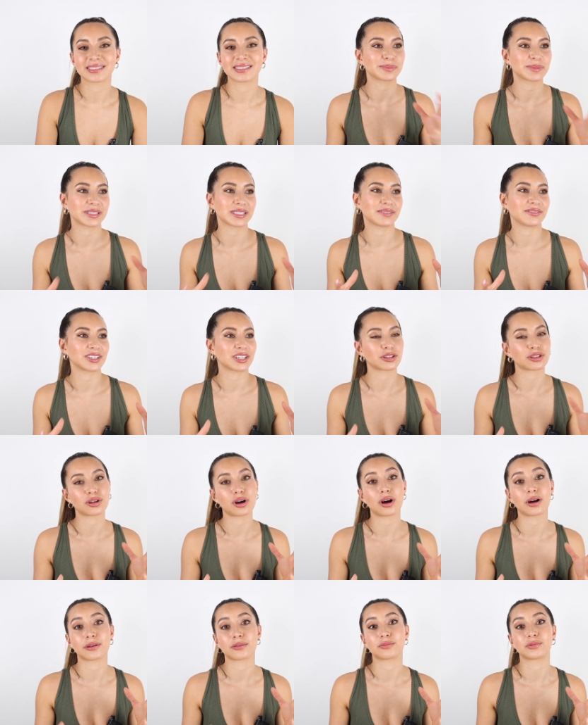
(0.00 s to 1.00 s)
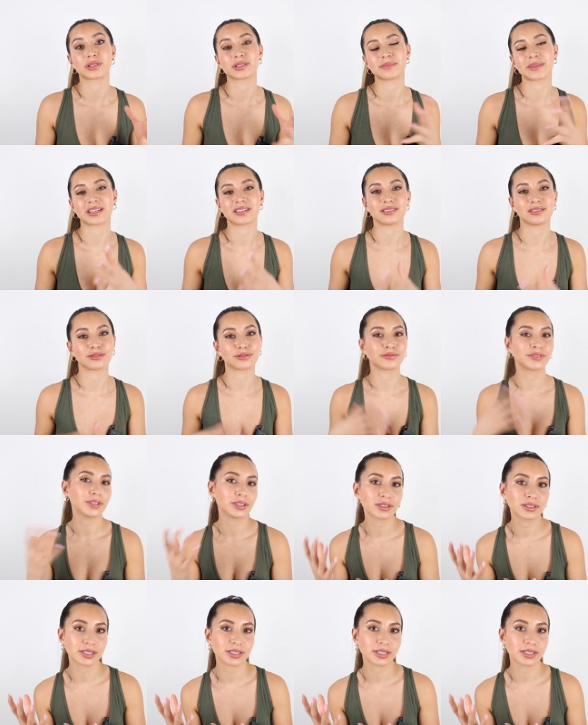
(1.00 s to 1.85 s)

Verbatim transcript: specific thought was making you feel